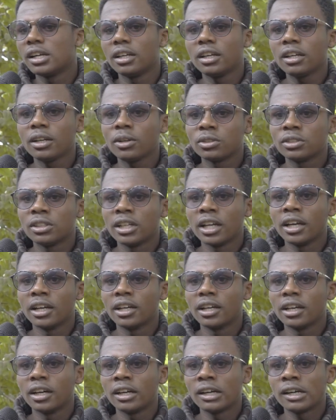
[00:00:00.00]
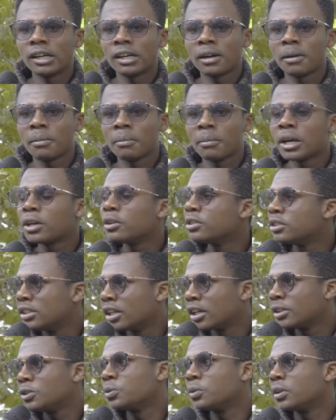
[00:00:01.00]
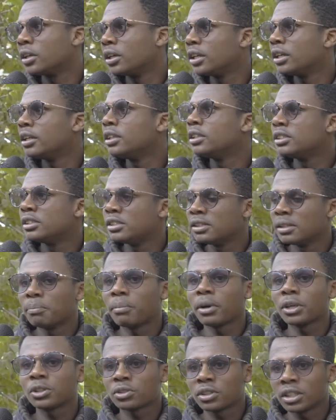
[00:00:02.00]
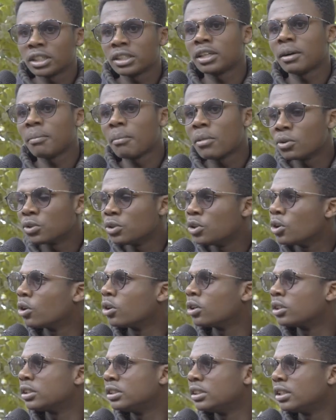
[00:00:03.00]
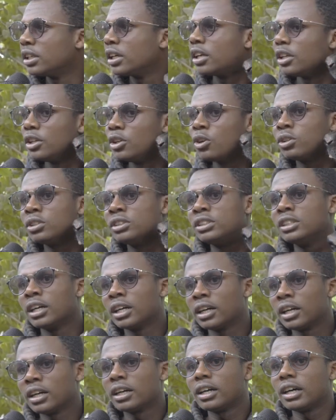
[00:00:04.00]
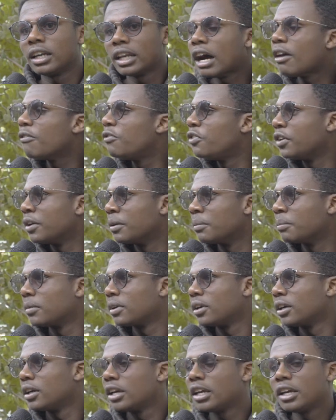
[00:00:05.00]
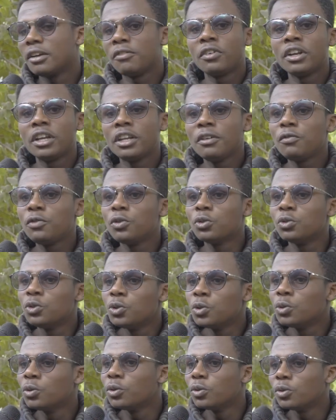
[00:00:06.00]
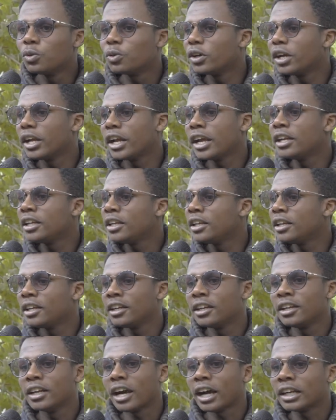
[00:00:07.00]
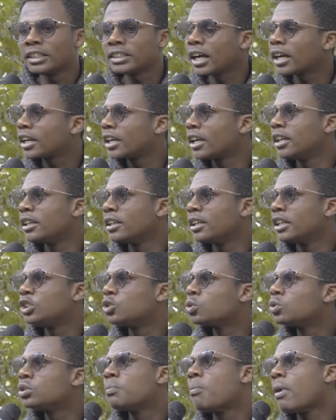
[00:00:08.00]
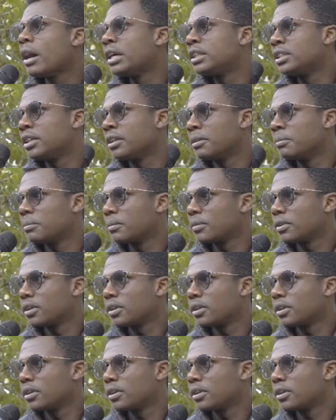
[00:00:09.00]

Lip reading: And I was like, Mario's that, he's passionate about dogs. Dogs love him. Even if you do any attacking, it won't bite him,